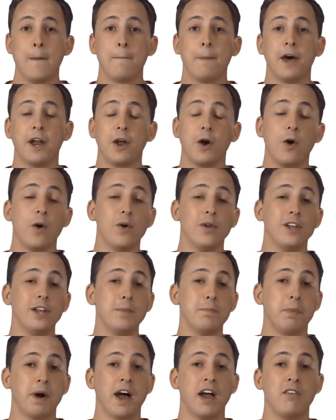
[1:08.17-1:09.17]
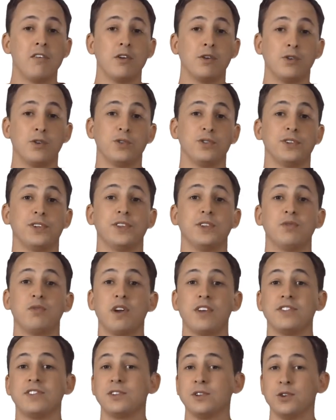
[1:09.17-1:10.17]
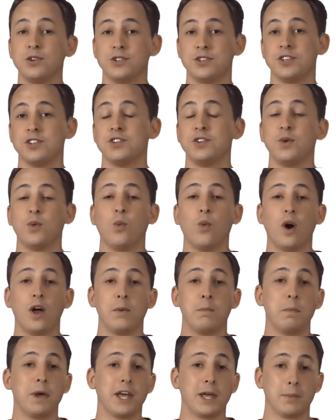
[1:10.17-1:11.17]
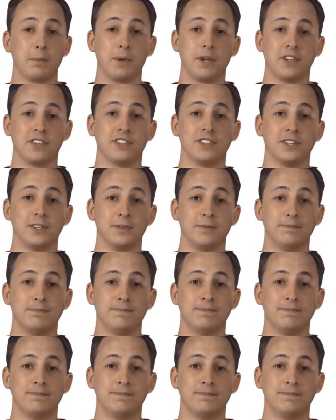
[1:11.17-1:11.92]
but only by reducing the resolution to 1 megapixel.